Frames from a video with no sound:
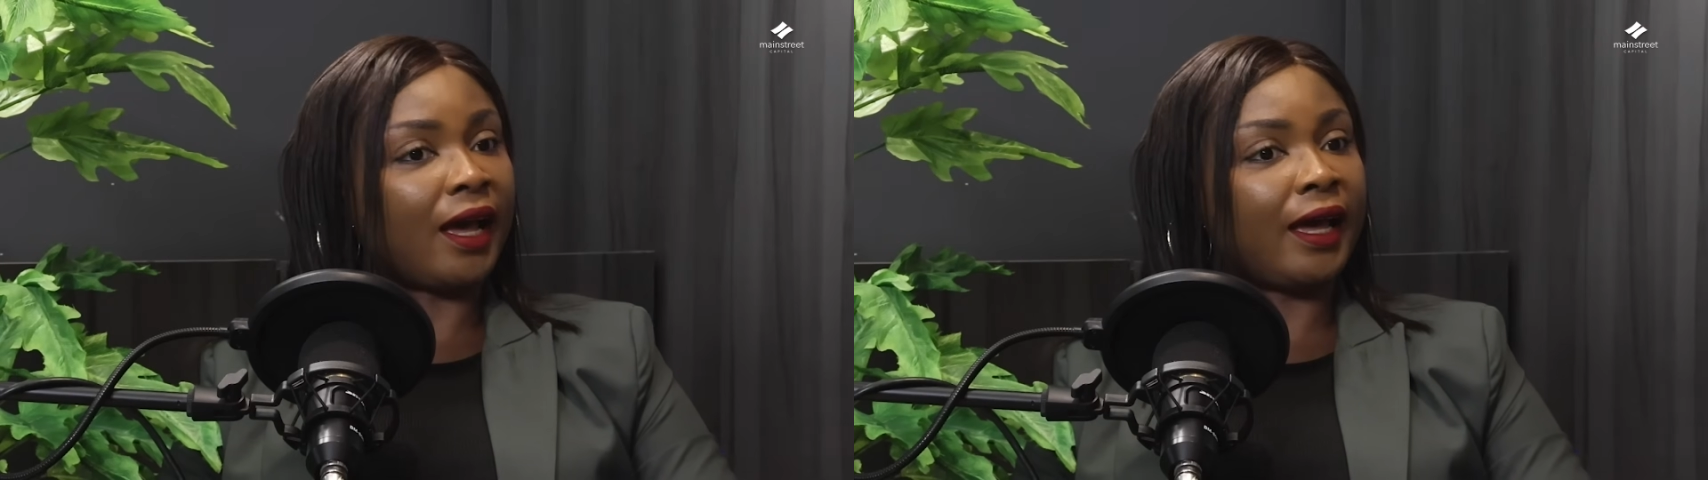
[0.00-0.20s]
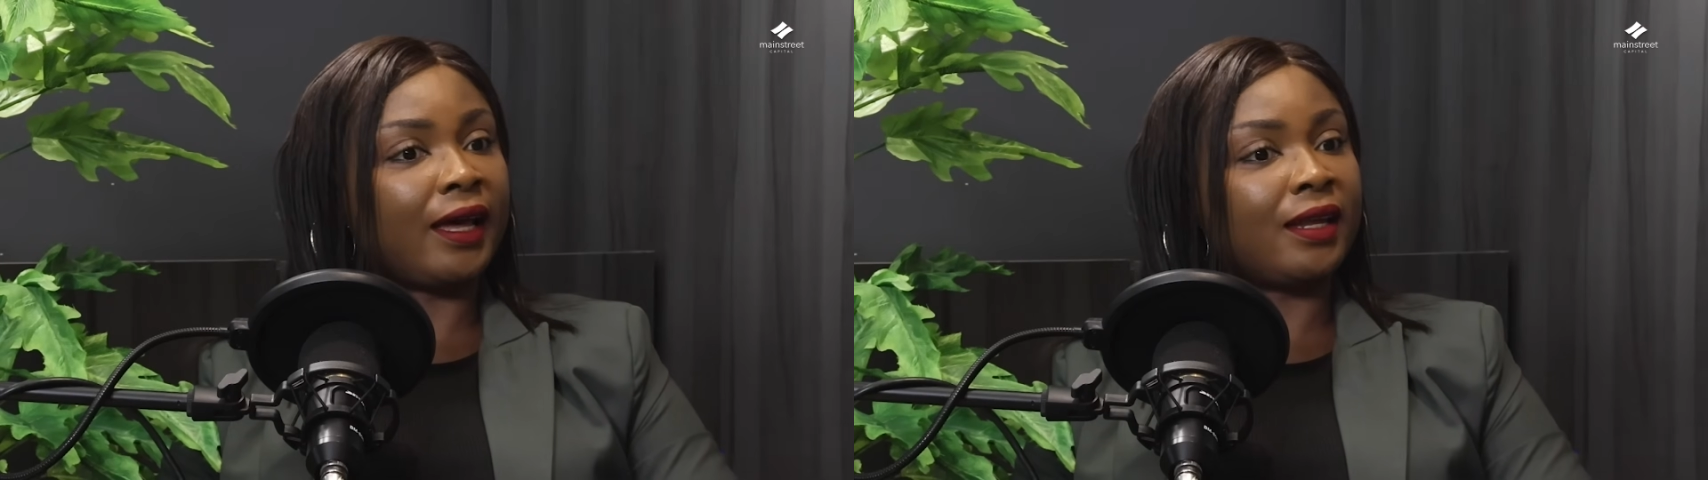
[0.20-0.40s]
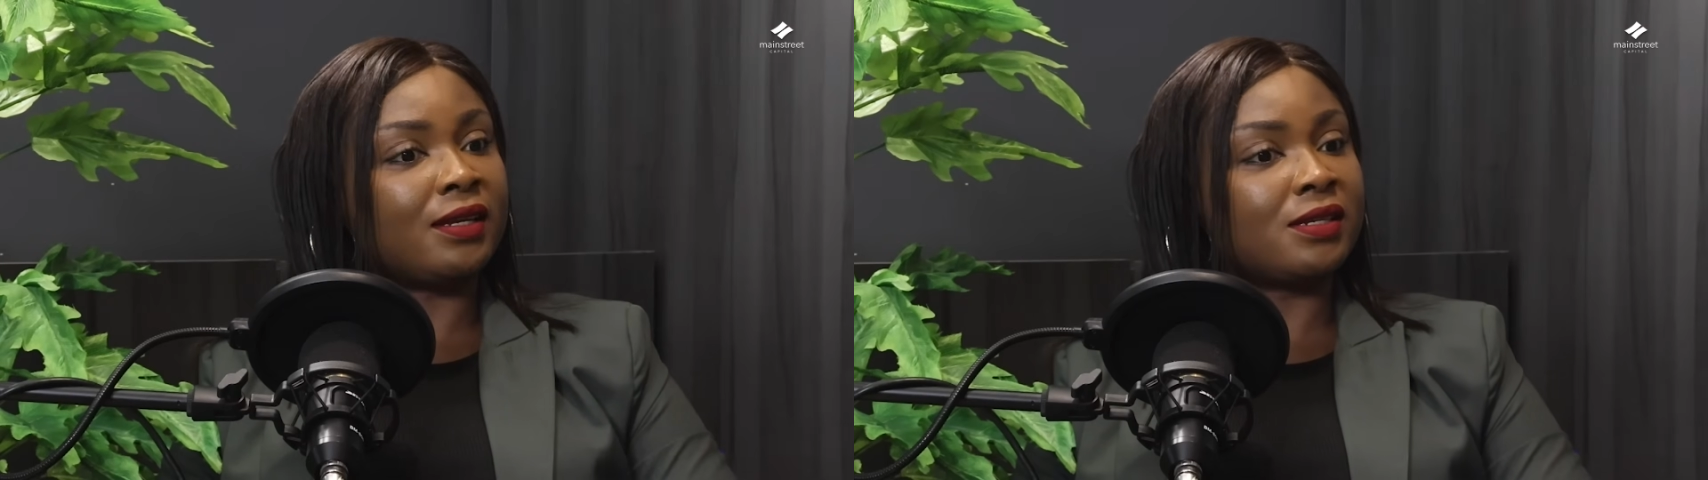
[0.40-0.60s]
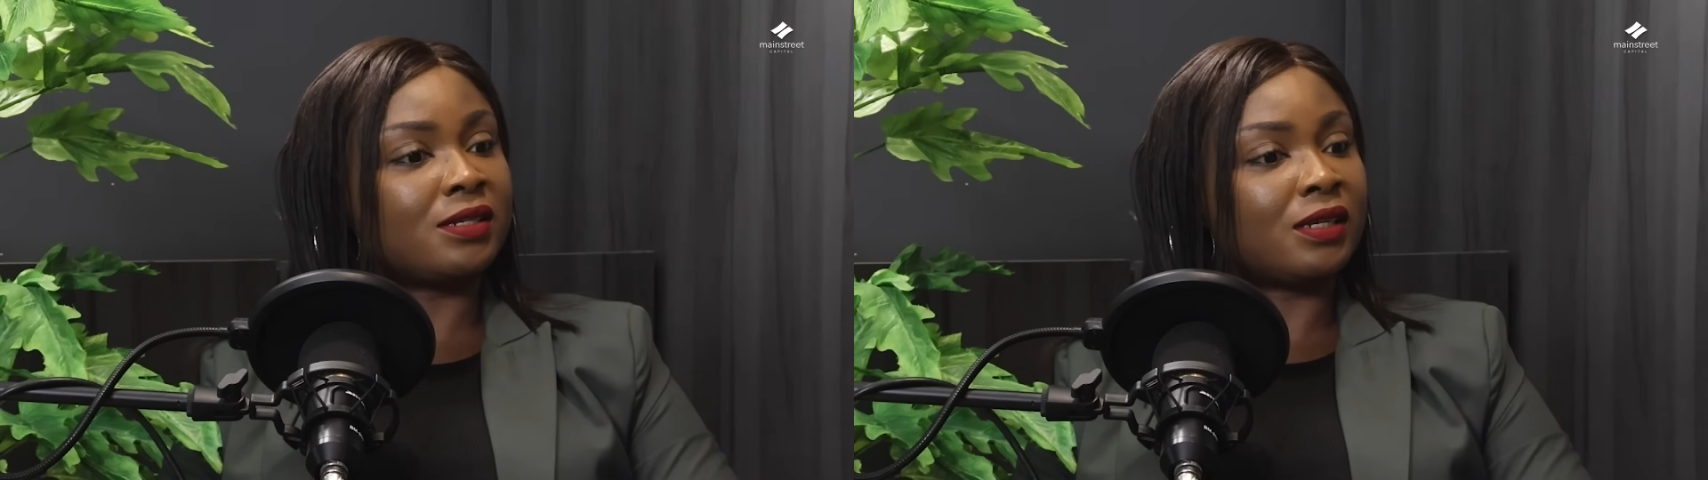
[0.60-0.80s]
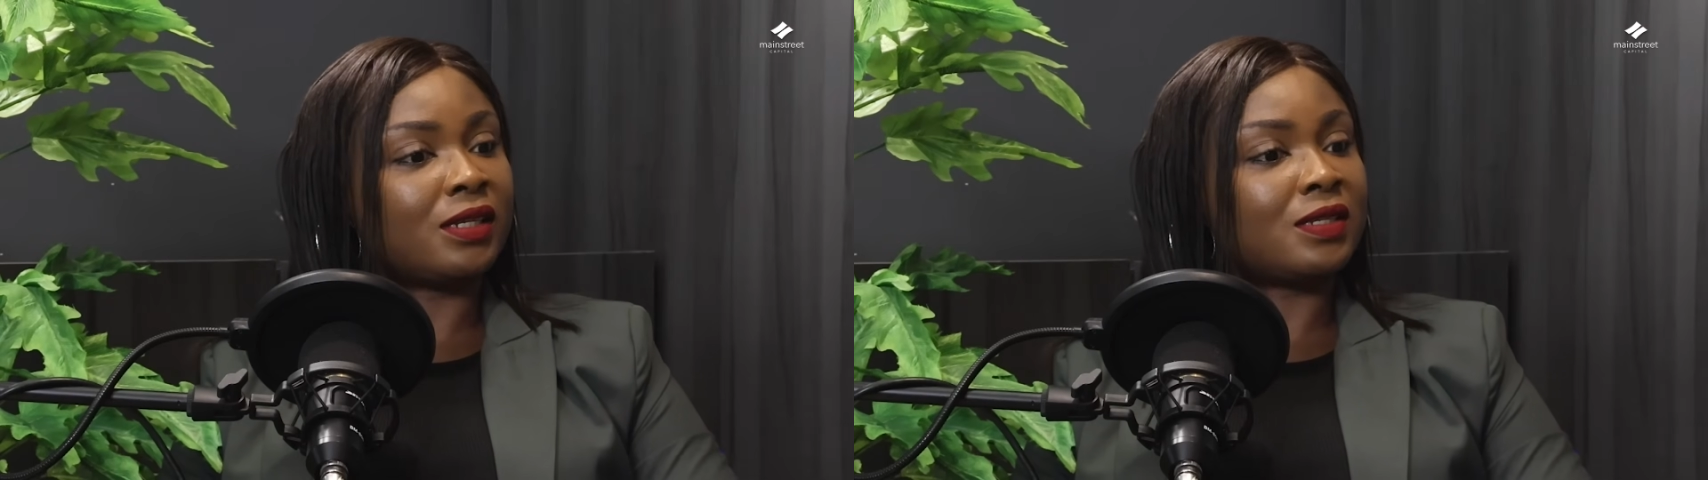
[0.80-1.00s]

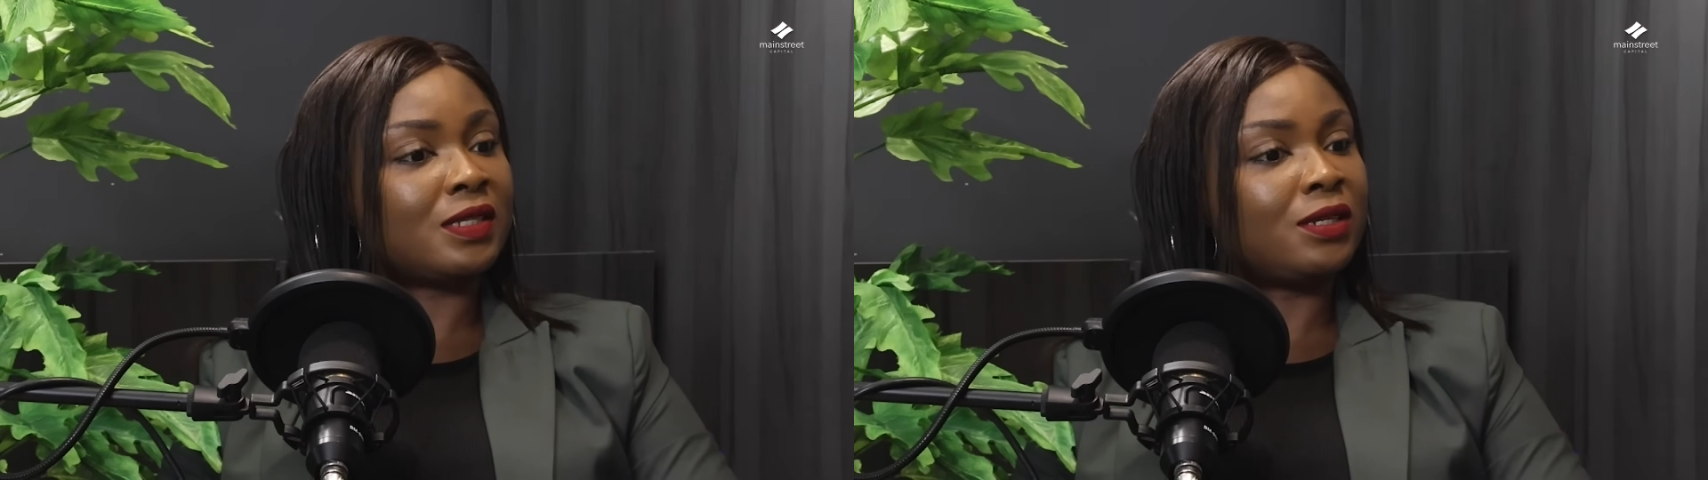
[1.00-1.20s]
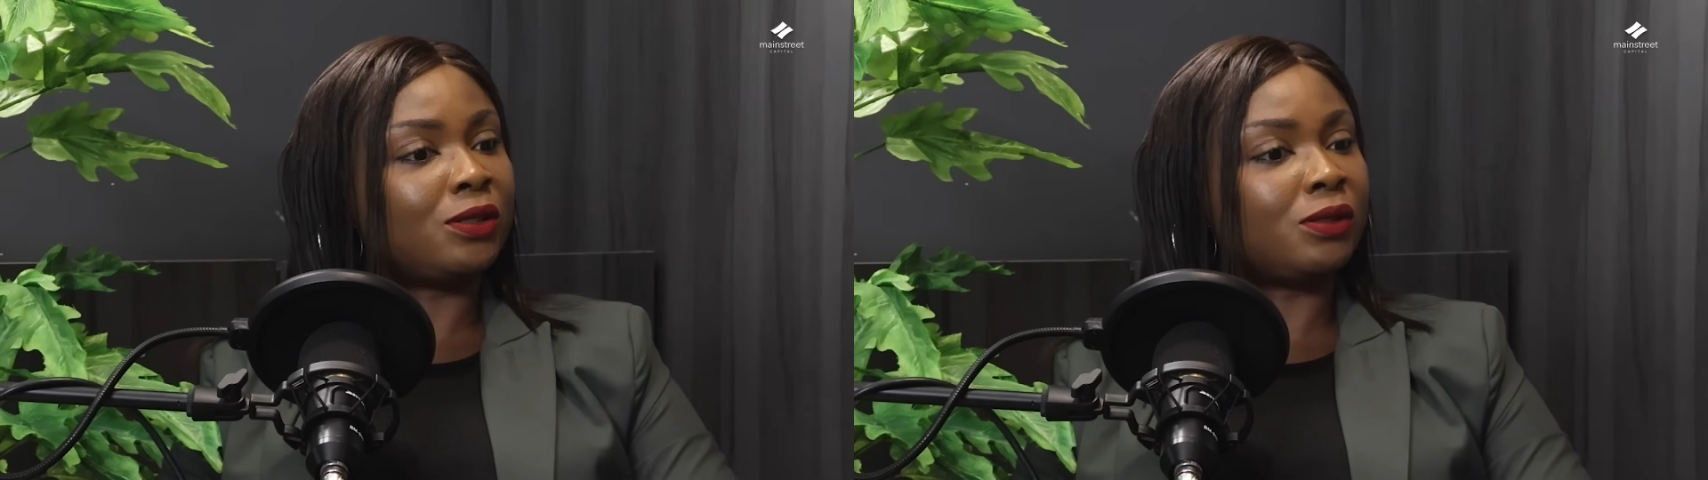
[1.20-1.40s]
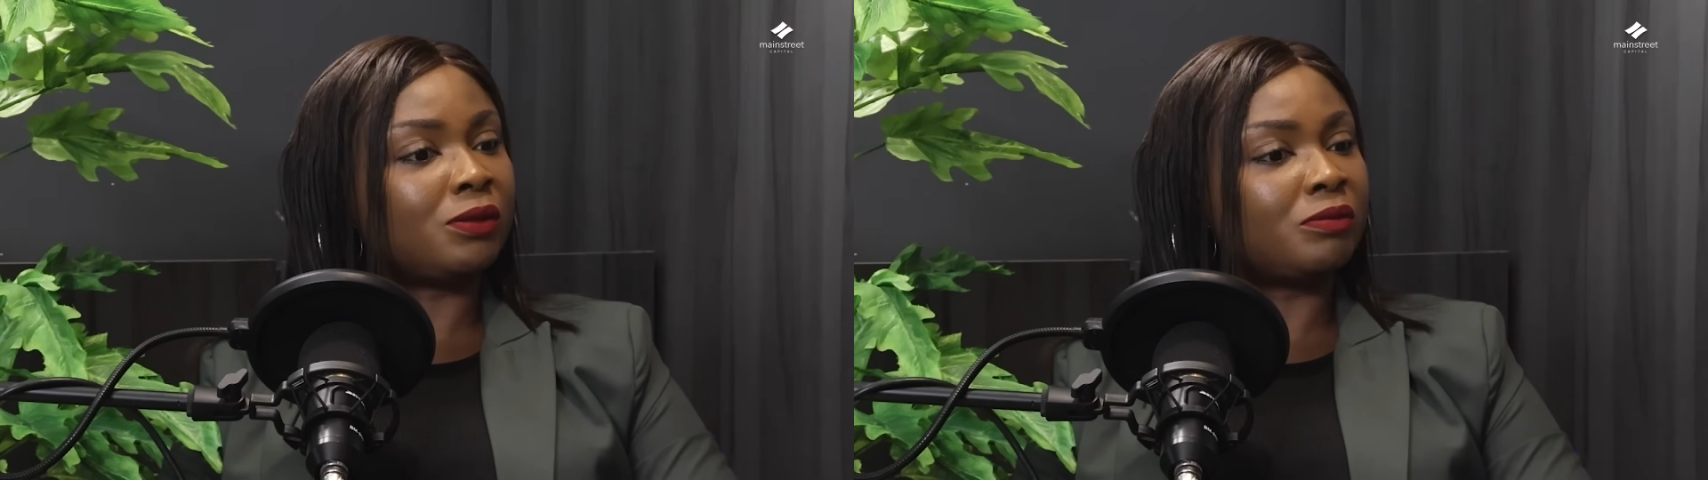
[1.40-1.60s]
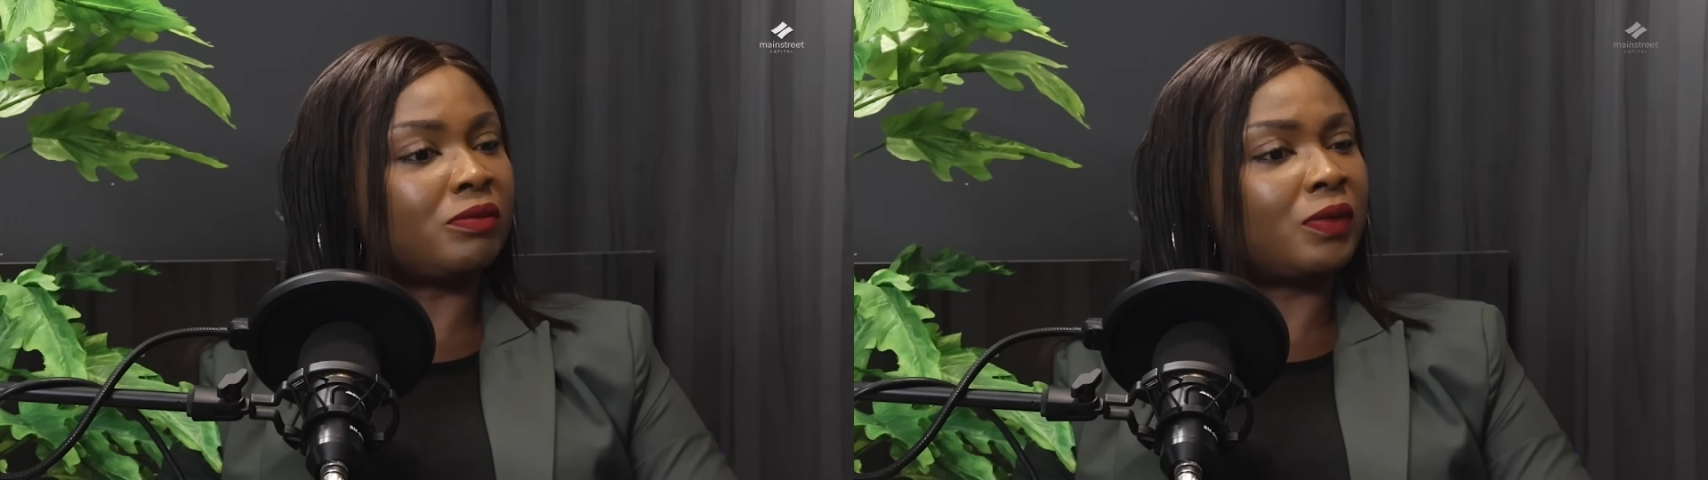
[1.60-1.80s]
and still,